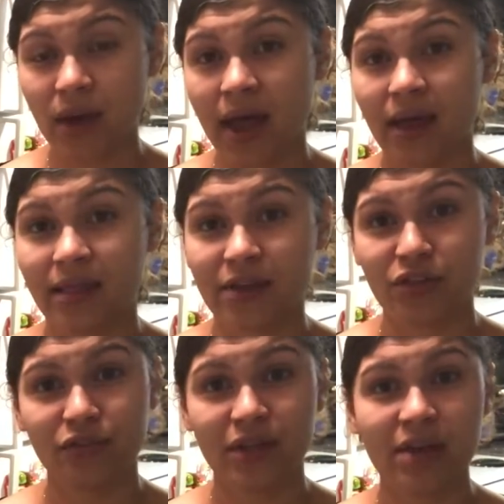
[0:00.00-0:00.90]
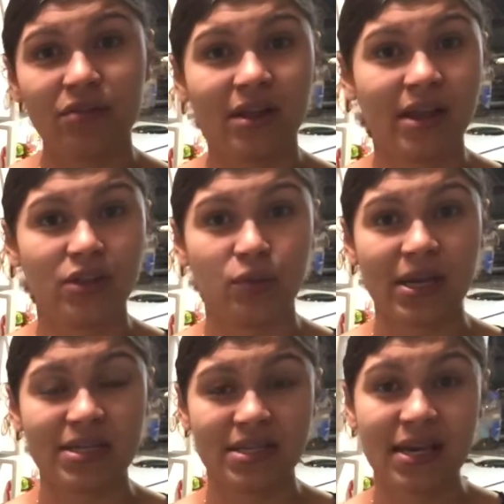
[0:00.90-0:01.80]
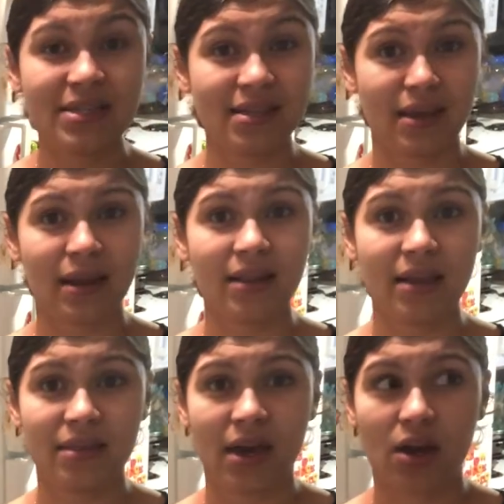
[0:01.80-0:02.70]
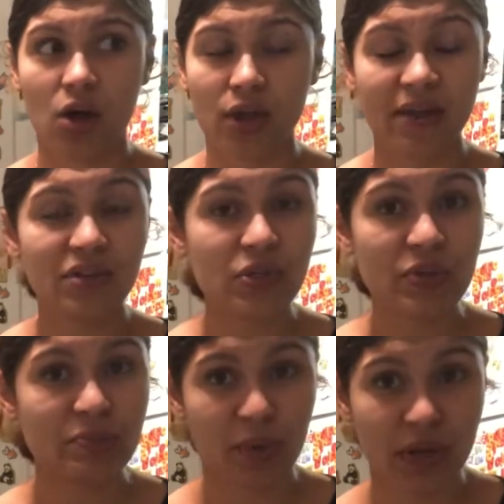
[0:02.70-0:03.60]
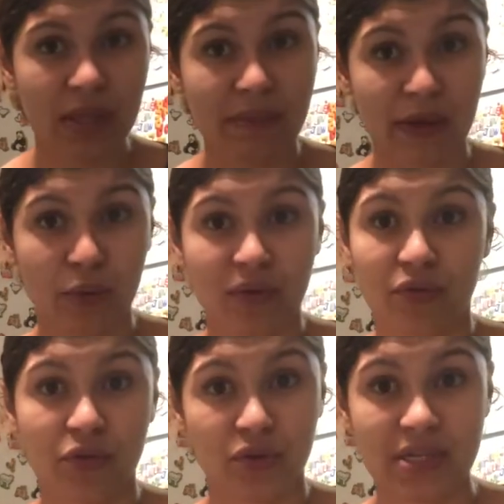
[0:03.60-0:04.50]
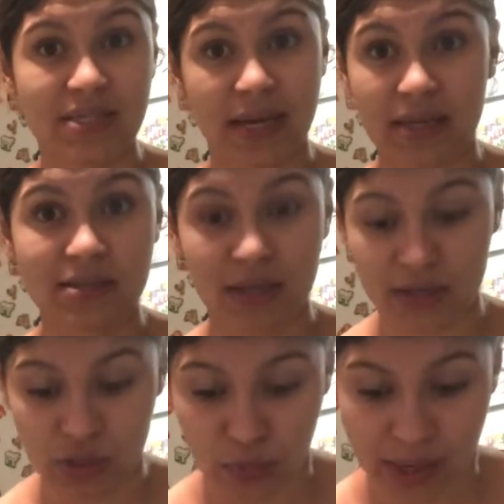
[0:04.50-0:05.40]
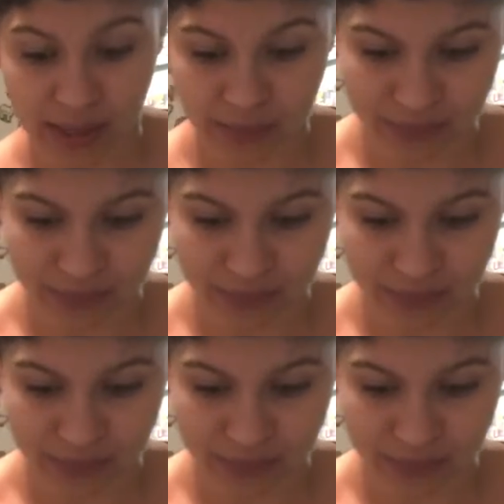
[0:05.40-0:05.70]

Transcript: I like the flavor. I like the way it tastes. And I like that all you have to do is put it in the microwave for 30 seconds and it's ready.